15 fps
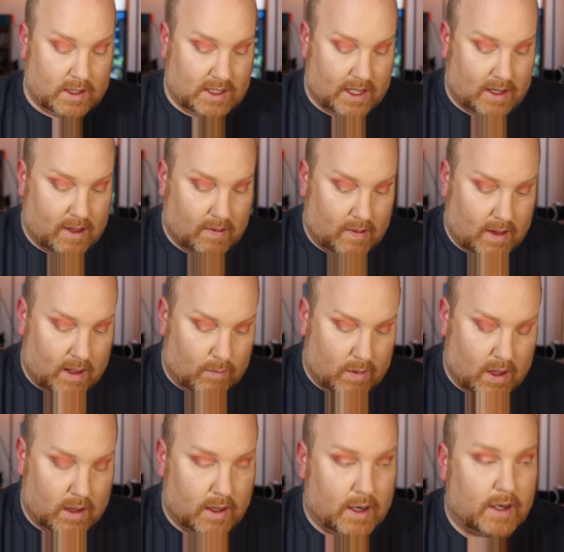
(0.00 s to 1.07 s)
going to take that same
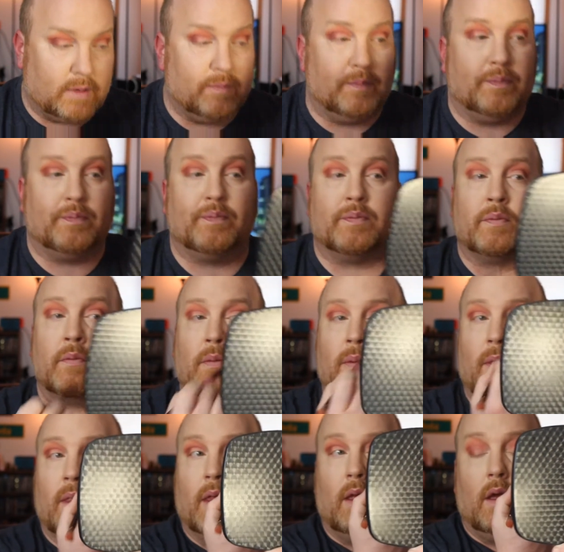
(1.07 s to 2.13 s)
color
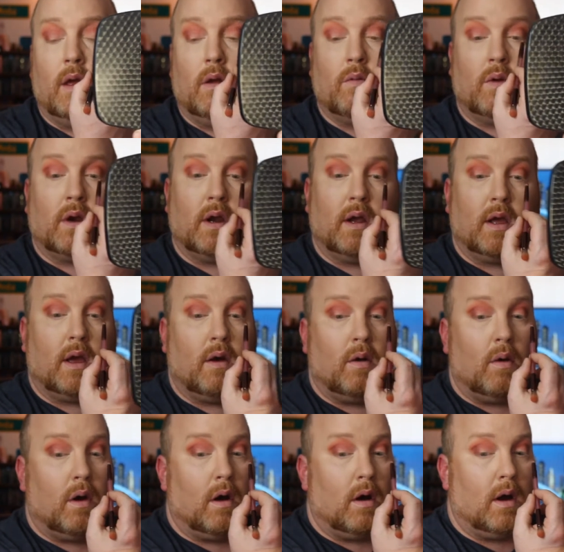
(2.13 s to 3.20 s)
and we're going to
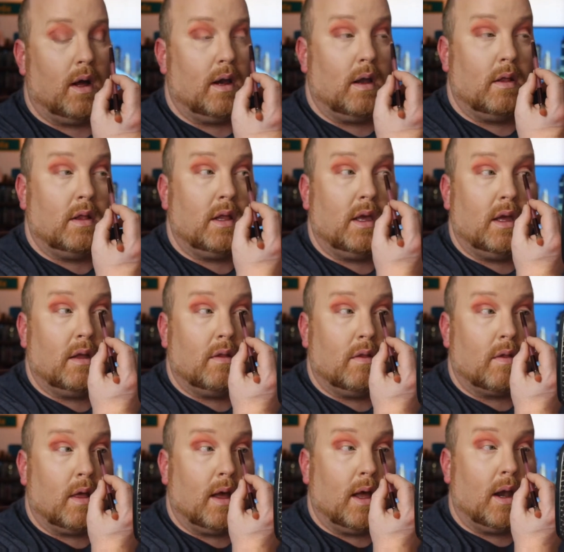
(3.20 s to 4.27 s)
go on the
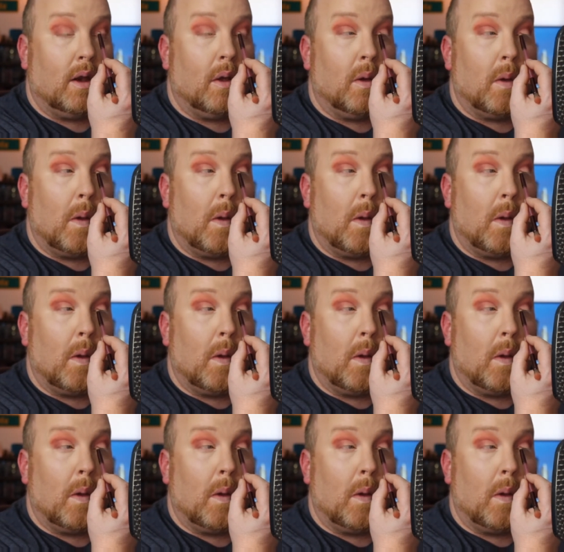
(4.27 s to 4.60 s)
inside.